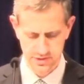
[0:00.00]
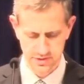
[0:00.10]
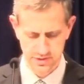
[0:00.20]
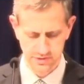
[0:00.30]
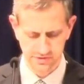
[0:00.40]

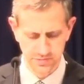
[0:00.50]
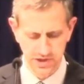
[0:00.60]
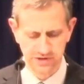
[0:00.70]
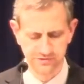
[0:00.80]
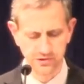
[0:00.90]
It's
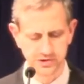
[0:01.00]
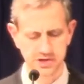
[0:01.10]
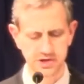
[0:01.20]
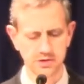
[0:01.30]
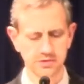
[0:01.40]
meaningful to
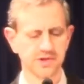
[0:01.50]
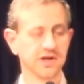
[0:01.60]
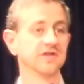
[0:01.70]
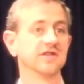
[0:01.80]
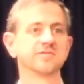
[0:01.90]
note that
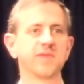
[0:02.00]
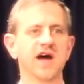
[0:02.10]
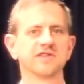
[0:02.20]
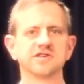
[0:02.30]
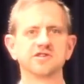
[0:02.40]
in this
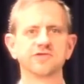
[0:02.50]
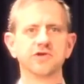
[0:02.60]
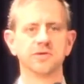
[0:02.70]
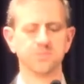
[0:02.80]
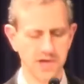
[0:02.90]
passage
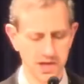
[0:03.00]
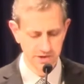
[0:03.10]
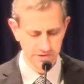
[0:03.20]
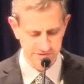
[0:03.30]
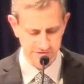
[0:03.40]
from
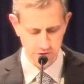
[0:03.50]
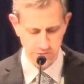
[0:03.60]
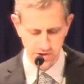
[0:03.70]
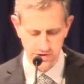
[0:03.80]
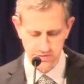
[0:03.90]
Sermon
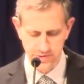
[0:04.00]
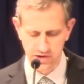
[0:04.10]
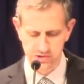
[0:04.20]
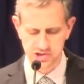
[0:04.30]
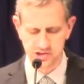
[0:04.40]
on the
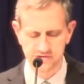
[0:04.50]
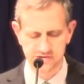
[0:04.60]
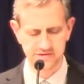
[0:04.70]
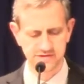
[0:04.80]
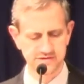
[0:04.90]
Mount,
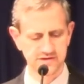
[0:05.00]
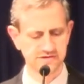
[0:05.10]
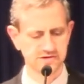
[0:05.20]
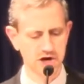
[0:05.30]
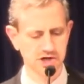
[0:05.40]
Jesus'
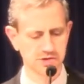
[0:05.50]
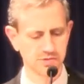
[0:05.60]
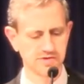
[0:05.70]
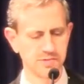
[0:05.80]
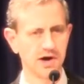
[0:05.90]
instruction
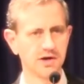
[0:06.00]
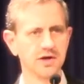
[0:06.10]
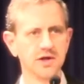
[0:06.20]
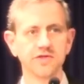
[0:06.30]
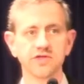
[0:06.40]
was about
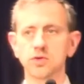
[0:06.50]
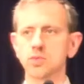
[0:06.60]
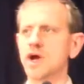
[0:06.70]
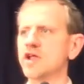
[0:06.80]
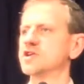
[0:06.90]
the
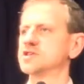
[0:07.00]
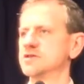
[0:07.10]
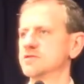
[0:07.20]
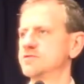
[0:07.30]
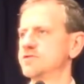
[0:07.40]

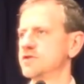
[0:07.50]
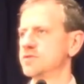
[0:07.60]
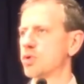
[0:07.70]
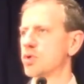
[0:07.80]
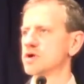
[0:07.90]
relative
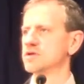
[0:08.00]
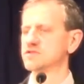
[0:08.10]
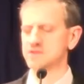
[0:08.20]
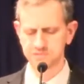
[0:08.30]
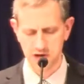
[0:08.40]

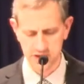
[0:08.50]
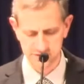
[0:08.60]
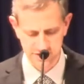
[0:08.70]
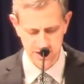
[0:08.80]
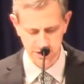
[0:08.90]
importance of
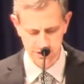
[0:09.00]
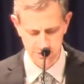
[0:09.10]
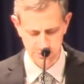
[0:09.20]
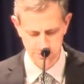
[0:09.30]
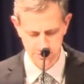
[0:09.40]
God's
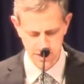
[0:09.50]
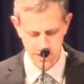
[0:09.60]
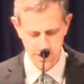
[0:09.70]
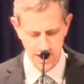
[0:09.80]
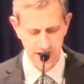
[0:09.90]
kingdom
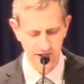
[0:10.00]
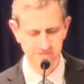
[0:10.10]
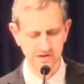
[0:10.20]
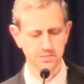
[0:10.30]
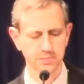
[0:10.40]
as
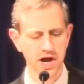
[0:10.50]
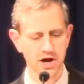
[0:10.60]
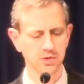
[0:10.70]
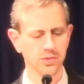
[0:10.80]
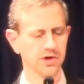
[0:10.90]

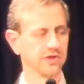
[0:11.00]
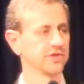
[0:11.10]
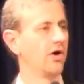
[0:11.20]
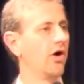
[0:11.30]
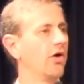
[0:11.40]
compared with
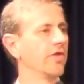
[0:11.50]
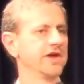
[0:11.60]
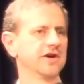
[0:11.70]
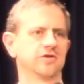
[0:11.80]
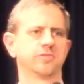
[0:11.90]
all the
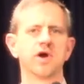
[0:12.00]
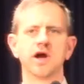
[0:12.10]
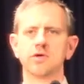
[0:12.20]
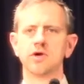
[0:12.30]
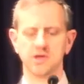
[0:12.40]
other
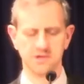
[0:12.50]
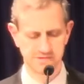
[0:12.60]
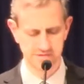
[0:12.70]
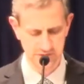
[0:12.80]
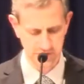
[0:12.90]

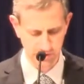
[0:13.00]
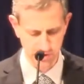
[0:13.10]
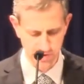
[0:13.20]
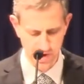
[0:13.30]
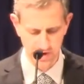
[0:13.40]
priorities in our
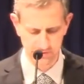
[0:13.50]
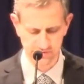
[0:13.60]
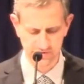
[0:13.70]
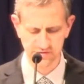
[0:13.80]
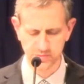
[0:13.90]
lives,
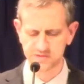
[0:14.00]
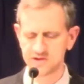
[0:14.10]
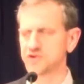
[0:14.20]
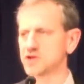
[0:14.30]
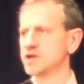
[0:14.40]
and
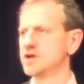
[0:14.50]
specifically